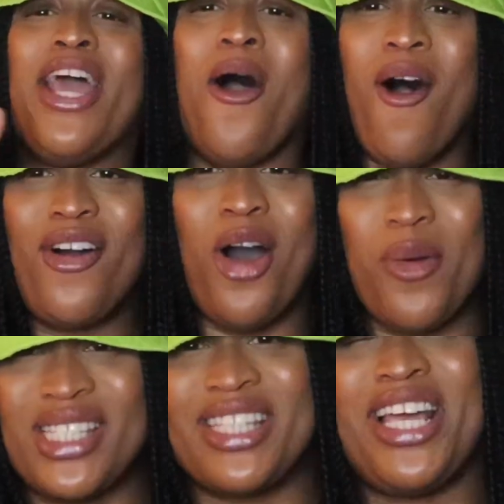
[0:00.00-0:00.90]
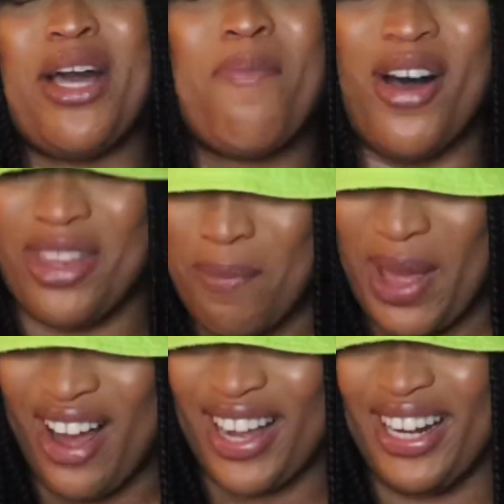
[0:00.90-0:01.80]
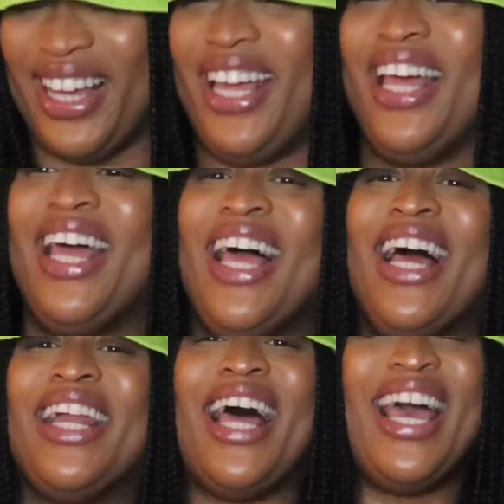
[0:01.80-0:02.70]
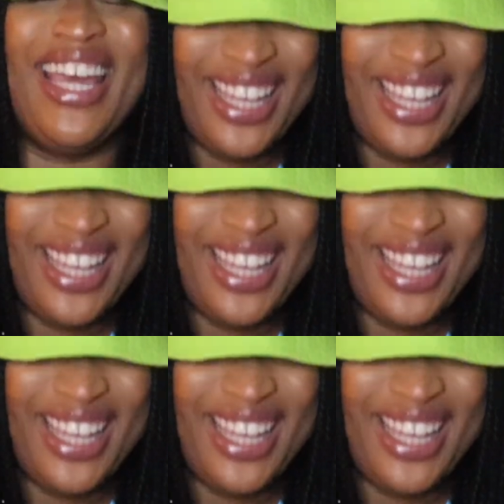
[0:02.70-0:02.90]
they all go and stick up on the balcony, like